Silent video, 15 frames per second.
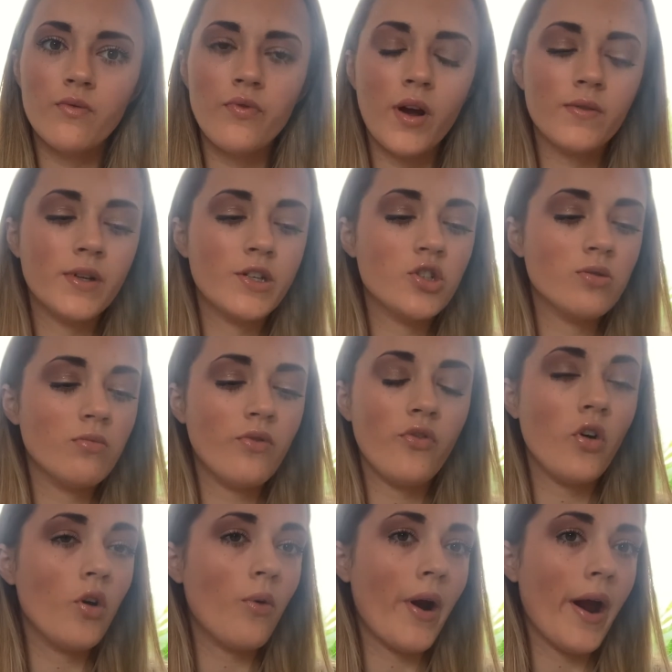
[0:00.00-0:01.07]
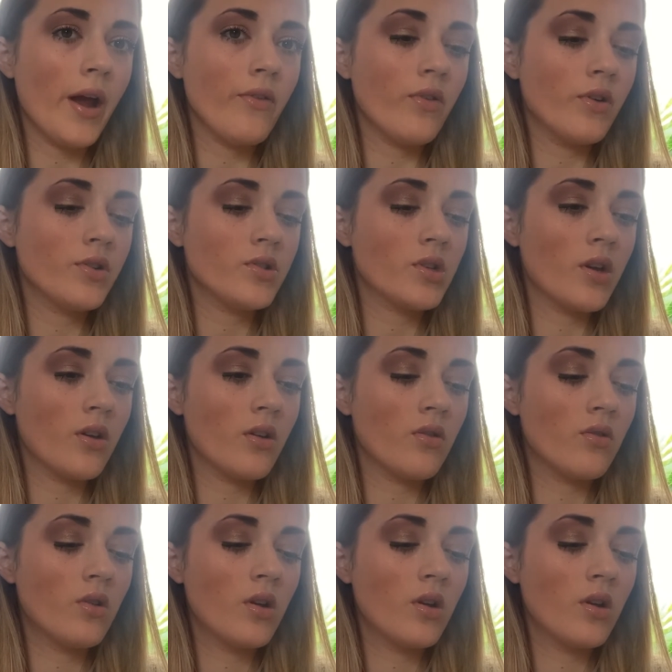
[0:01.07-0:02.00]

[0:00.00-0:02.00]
foundation before either, so